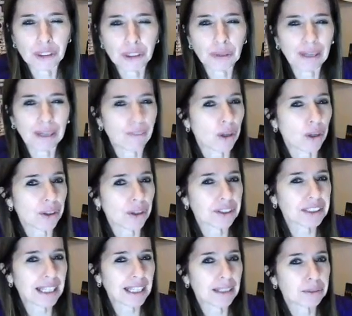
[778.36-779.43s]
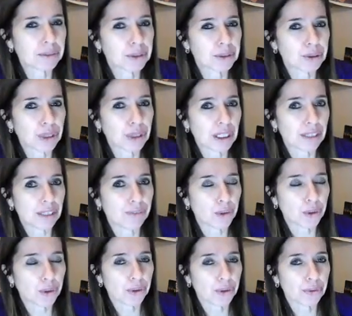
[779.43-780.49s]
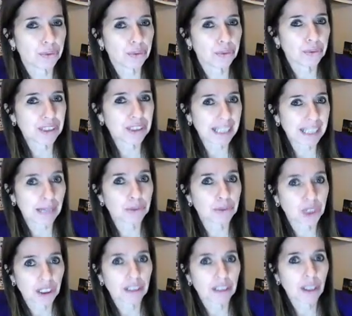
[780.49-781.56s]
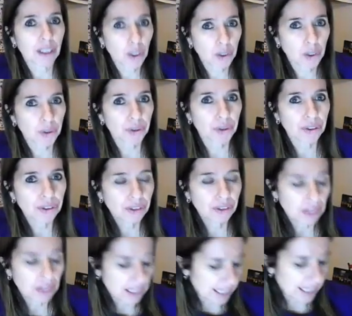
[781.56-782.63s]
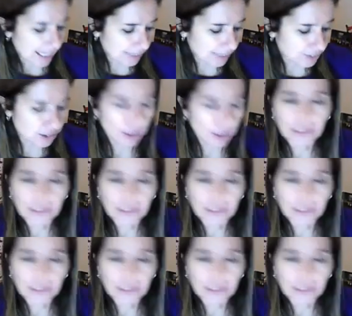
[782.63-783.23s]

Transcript: you have all the sounds you need for the sounds in heard. After you have